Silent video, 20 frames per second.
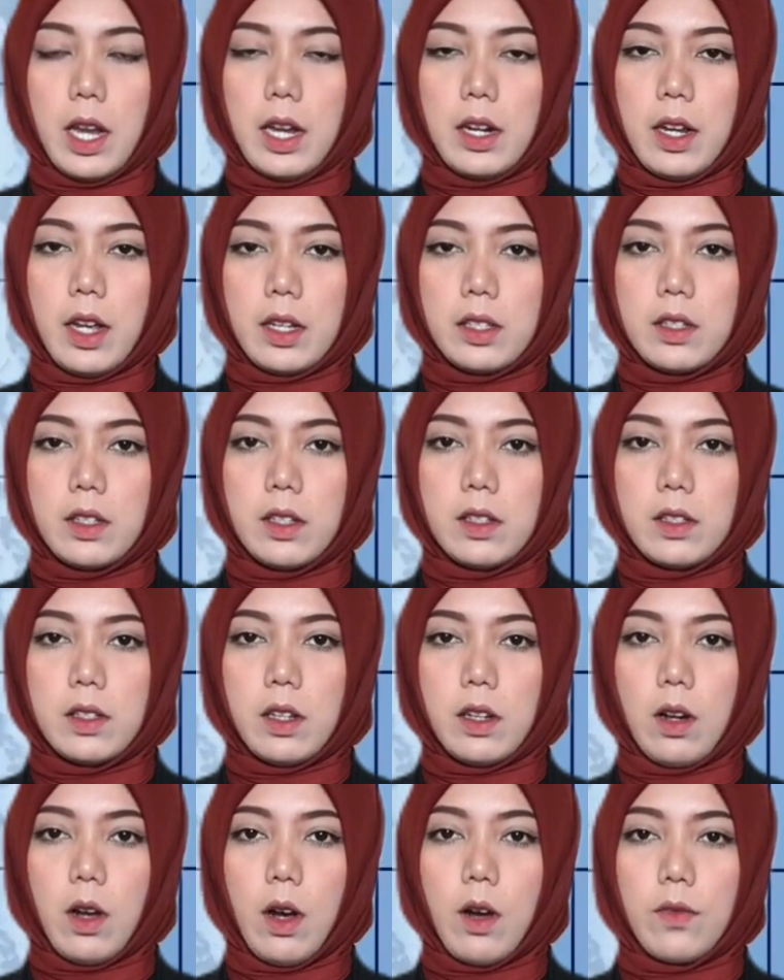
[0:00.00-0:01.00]
and
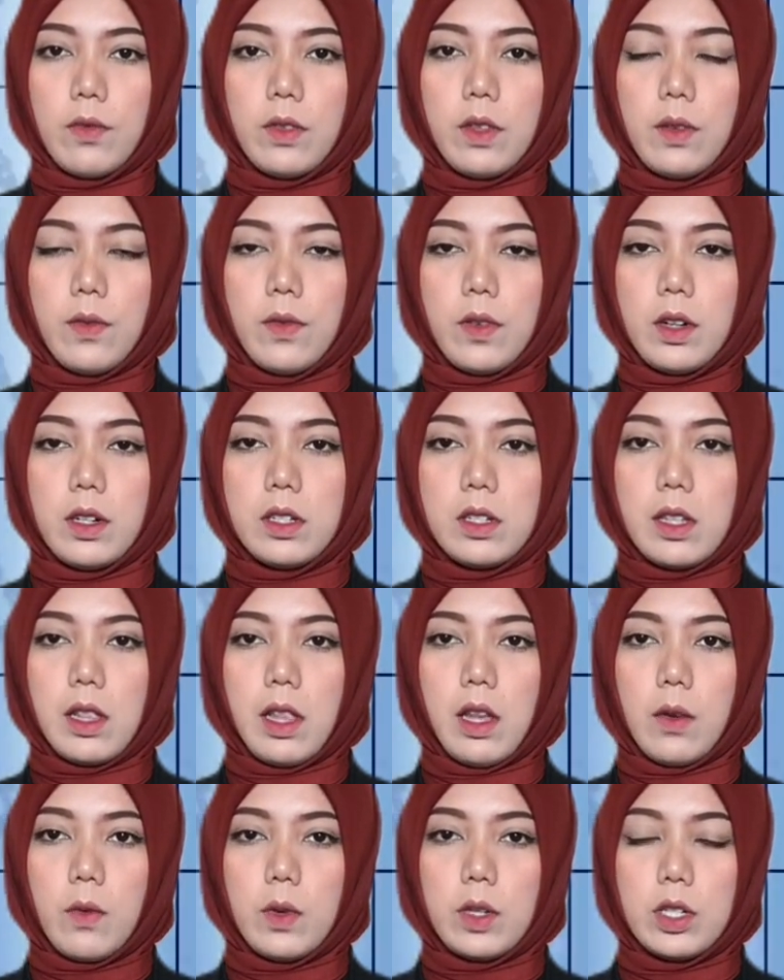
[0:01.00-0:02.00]
existence of different
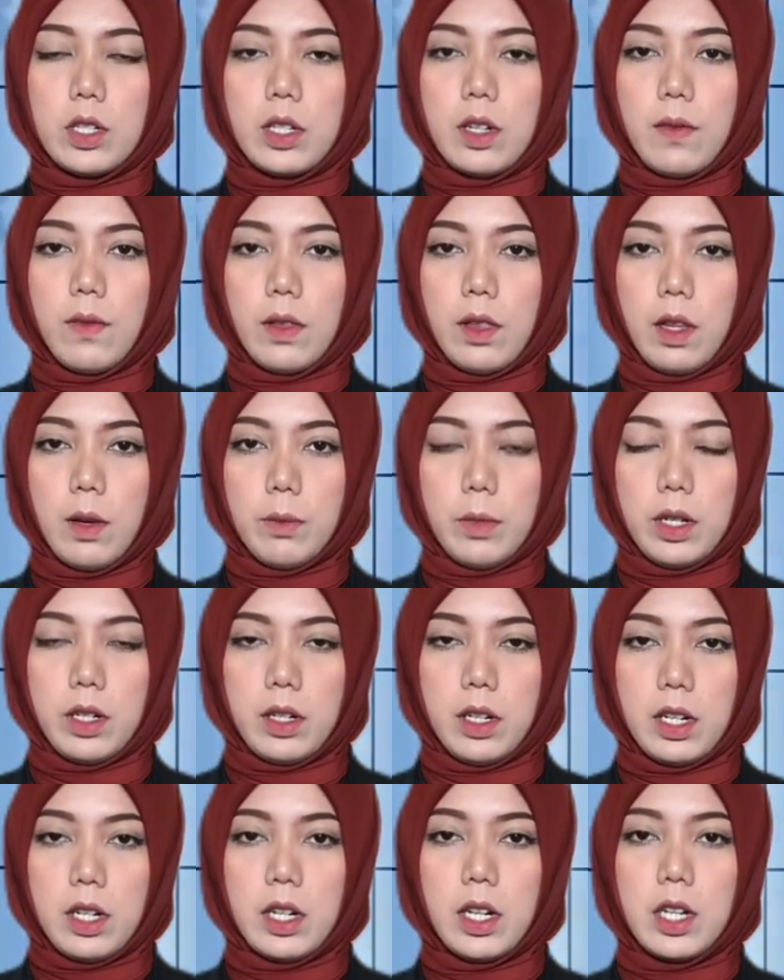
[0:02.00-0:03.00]
language
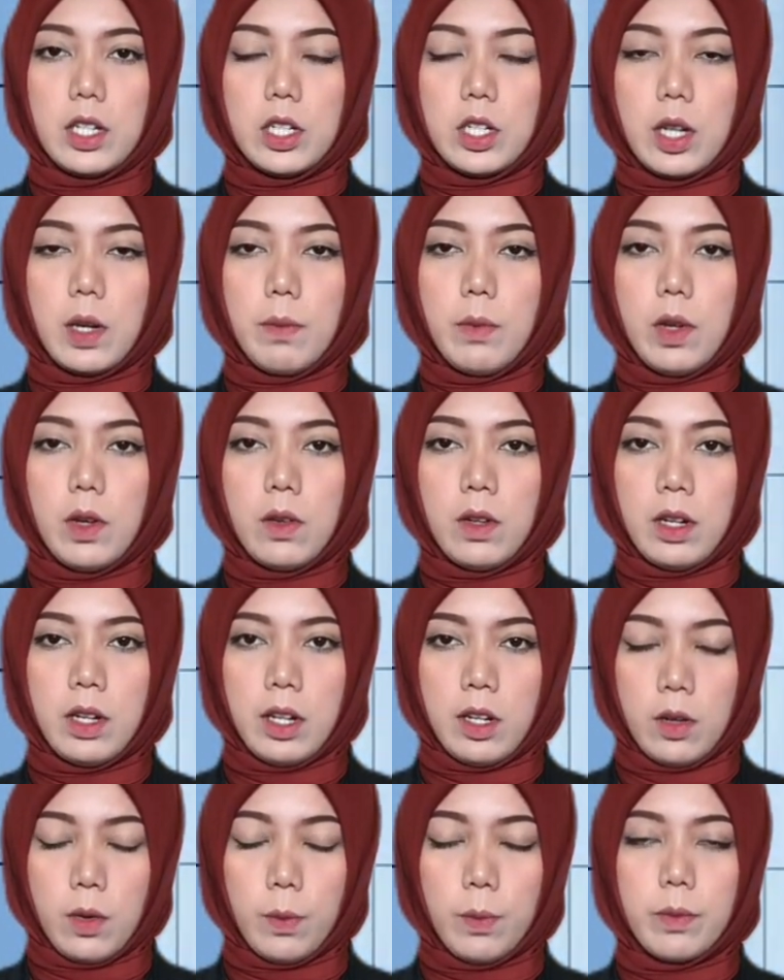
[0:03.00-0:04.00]
development in each
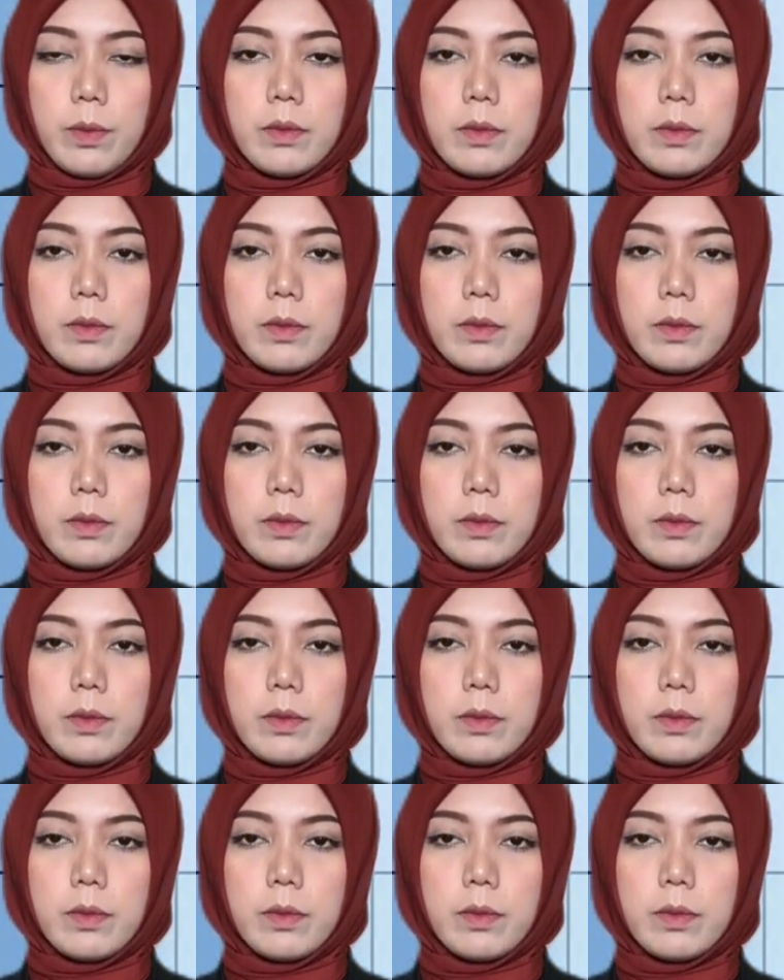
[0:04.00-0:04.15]
community group.